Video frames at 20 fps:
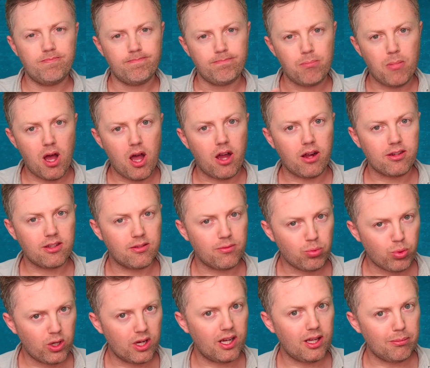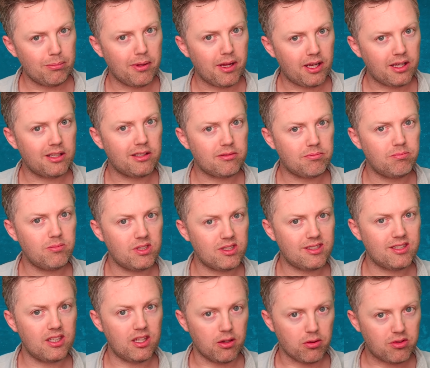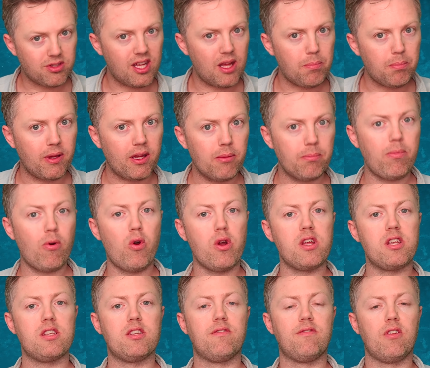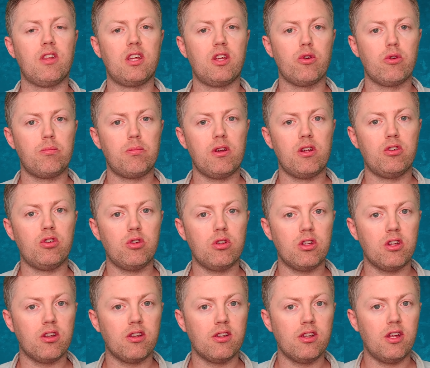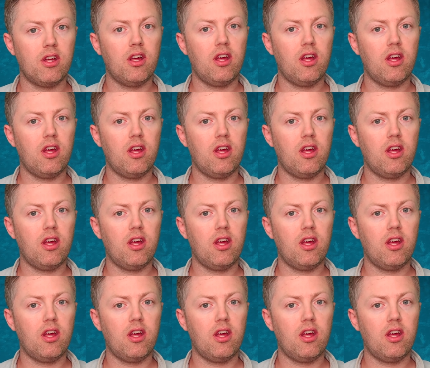marked a really big, you know, tipping point for the European Union